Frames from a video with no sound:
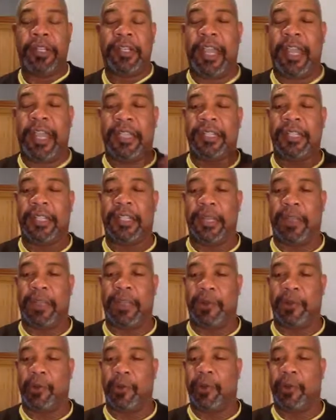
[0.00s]
Tesla
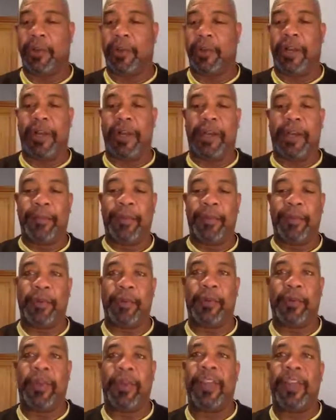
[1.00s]
or their Hummer
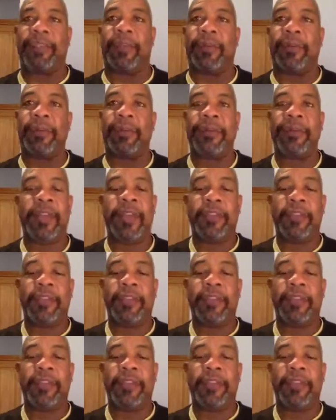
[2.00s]
or whatever,